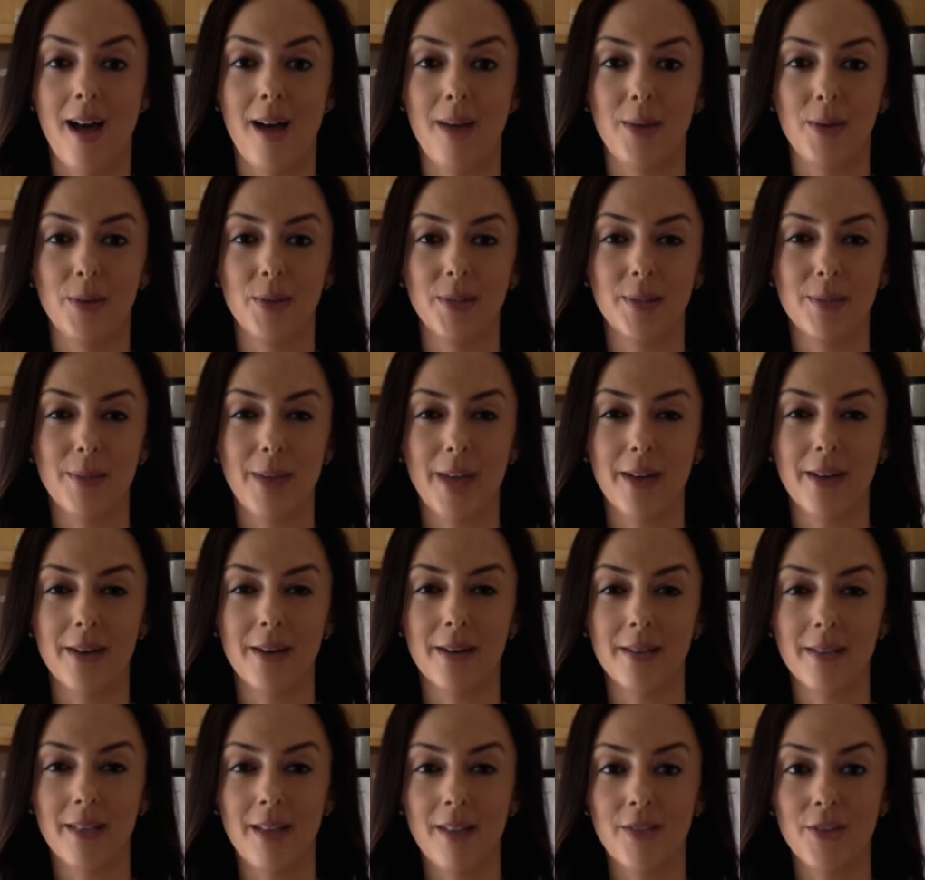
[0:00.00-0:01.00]
It was about an
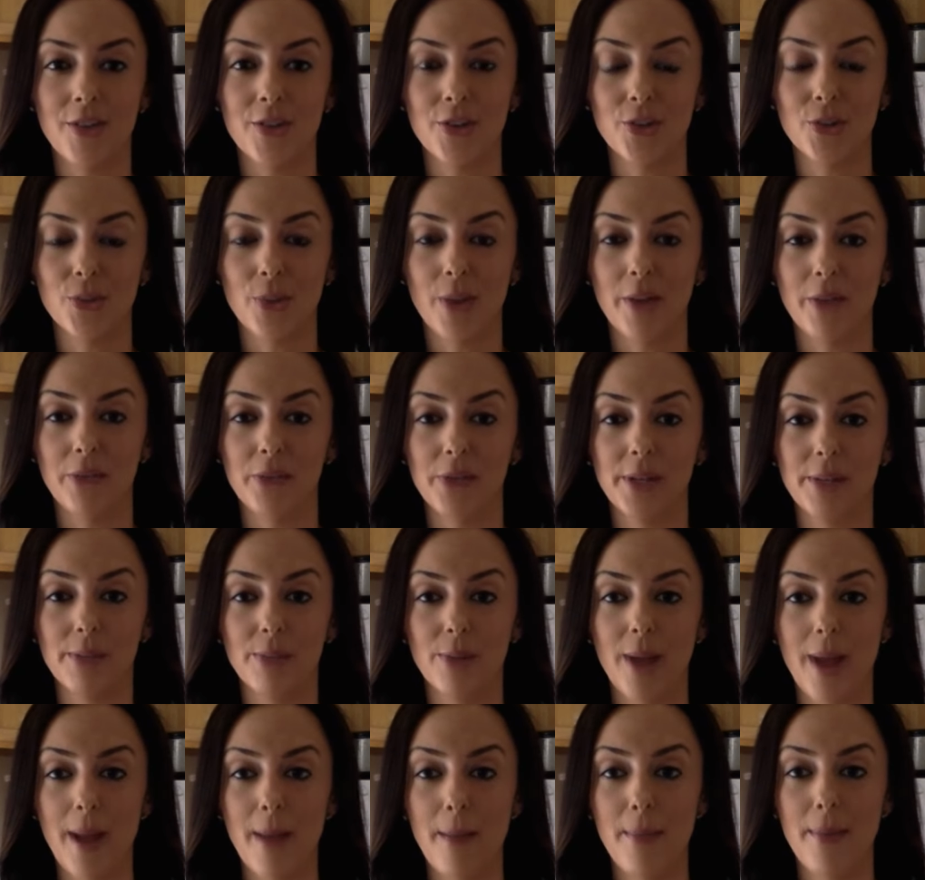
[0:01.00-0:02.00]
11 or 12 week
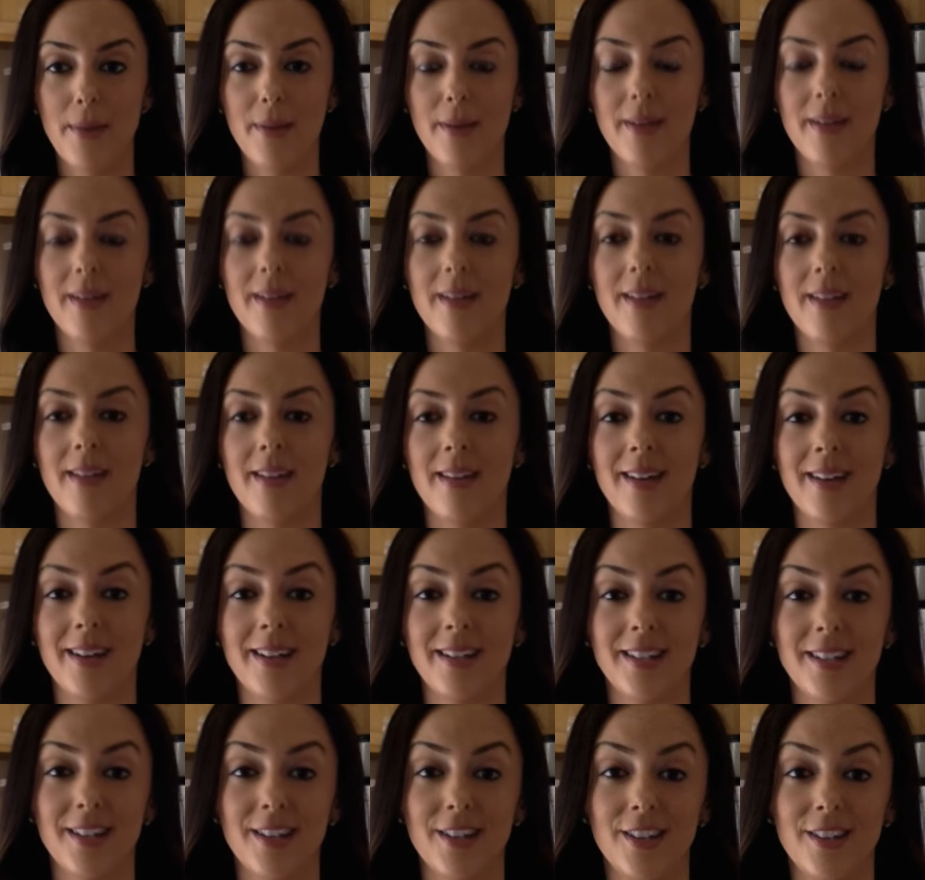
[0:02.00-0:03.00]
prep. And I
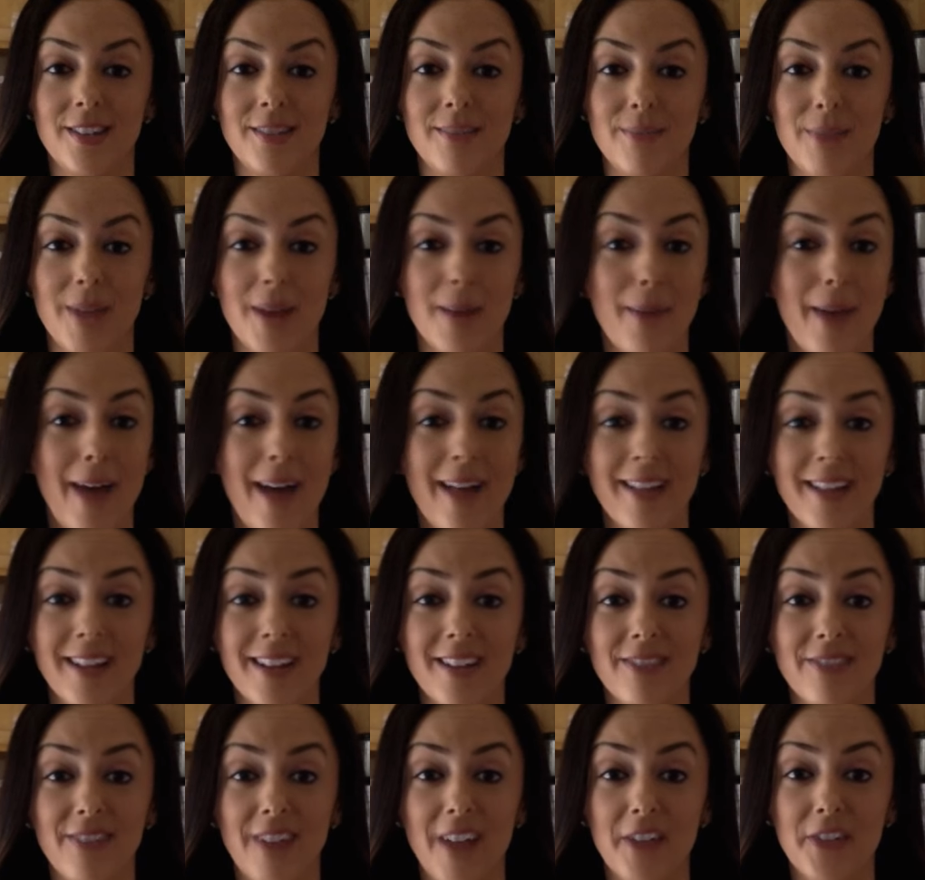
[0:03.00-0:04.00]
did Metabolic
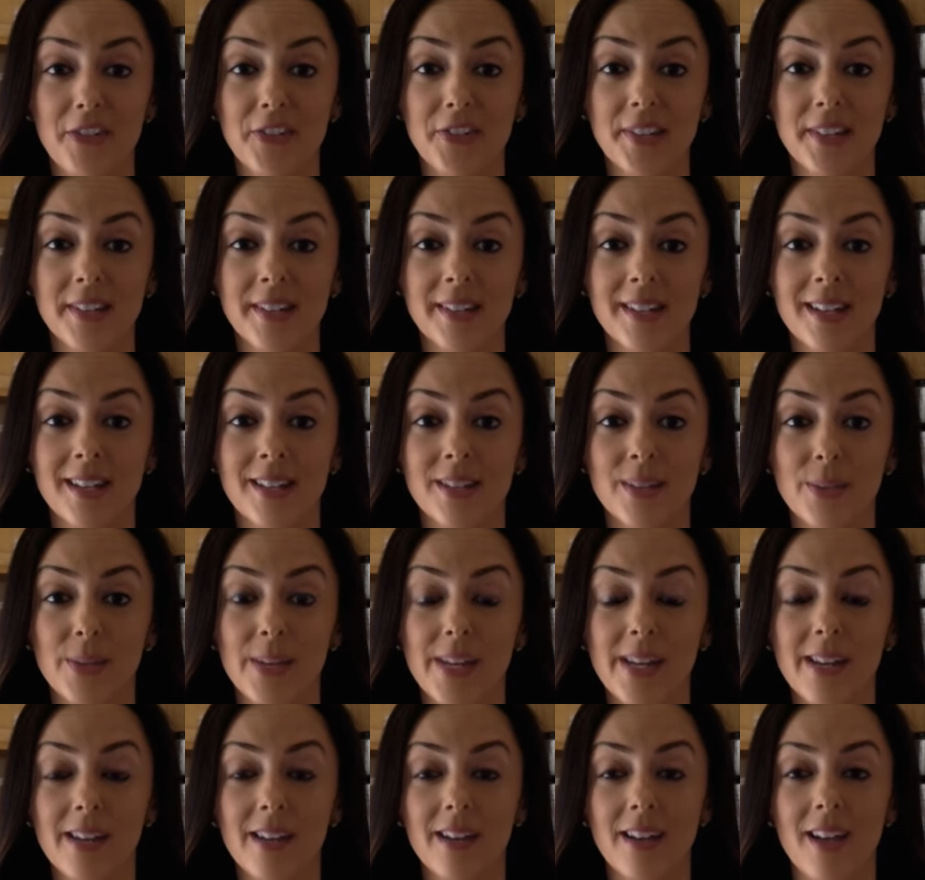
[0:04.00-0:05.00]
5 or 6 days a
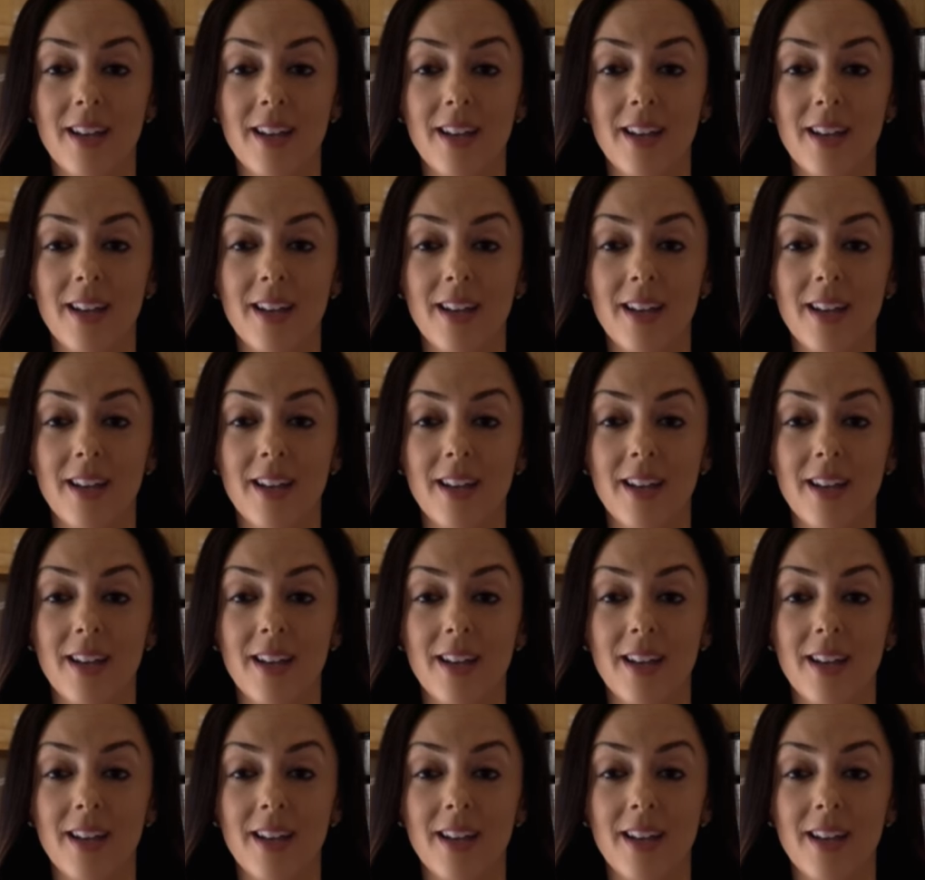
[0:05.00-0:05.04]
week,